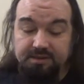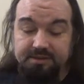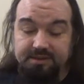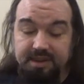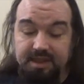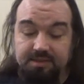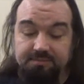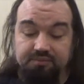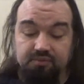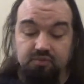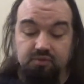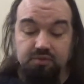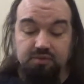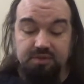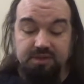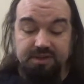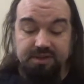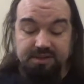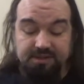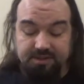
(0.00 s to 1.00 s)

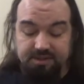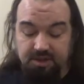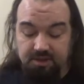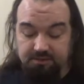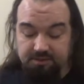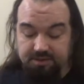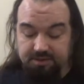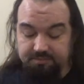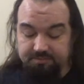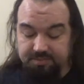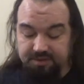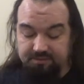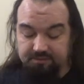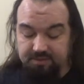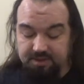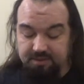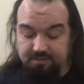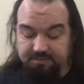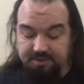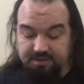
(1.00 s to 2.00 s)
Deadpool and Conan,
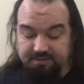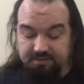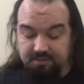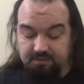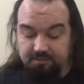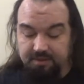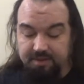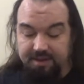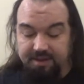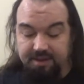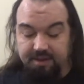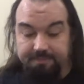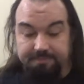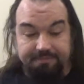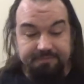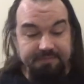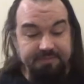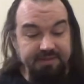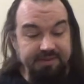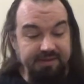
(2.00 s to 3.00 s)
meanwhile, make their way up
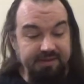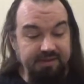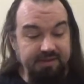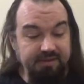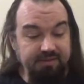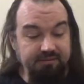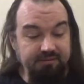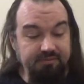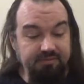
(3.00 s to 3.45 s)
the